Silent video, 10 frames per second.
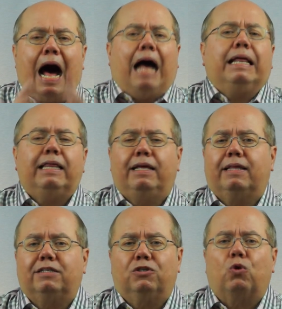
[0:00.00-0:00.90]
I think
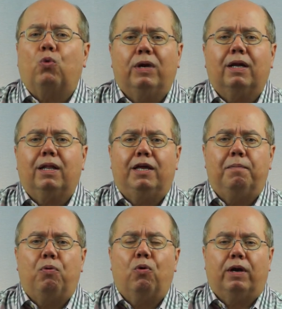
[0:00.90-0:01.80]
that's a critically
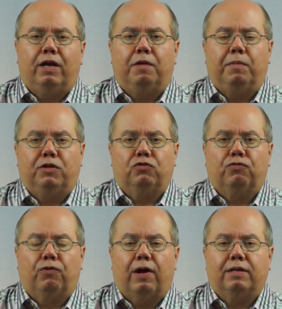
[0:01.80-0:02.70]
important image
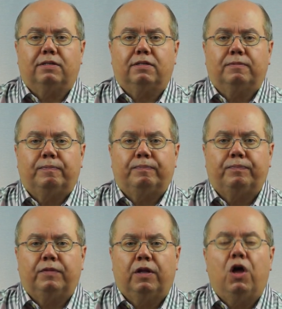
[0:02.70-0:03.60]
for us
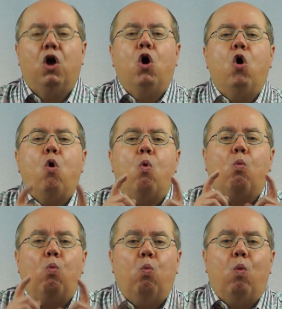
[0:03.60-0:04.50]

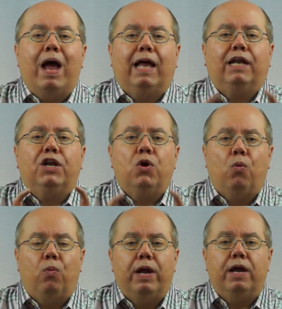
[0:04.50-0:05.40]
when
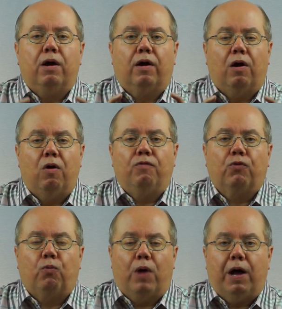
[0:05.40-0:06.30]
we are
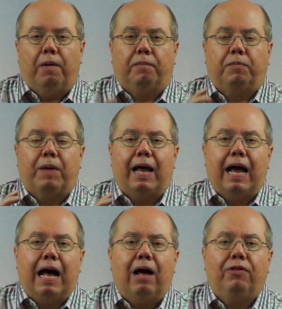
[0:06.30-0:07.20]
overwhelmed by
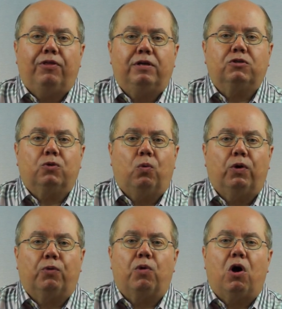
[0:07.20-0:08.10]
how things are
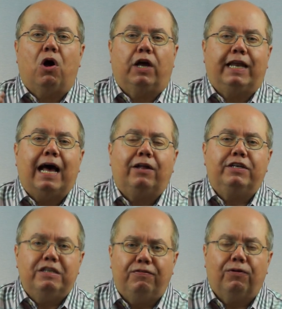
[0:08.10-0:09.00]
going wrong and how
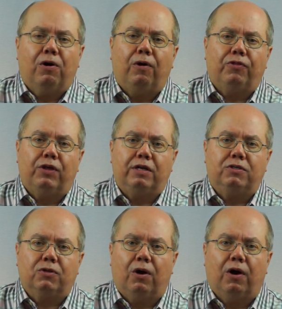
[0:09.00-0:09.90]
difficult
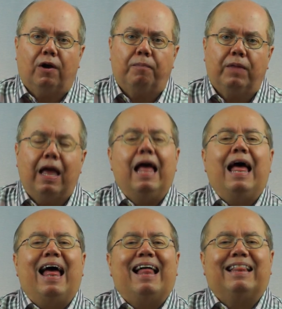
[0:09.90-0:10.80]
things are,
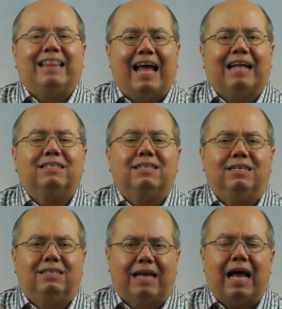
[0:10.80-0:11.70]
that's
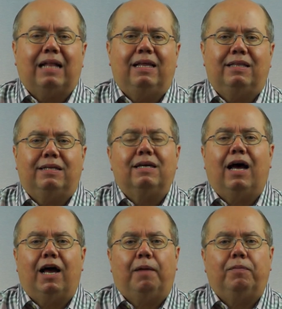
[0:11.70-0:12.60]
exactly the
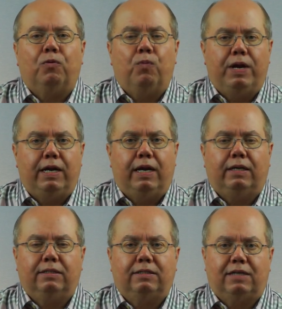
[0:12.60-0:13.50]
time that we
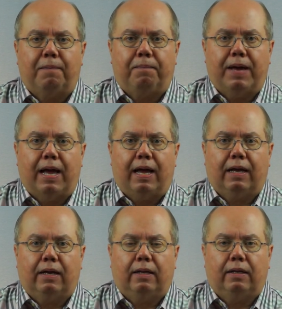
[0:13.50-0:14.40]
need to step back.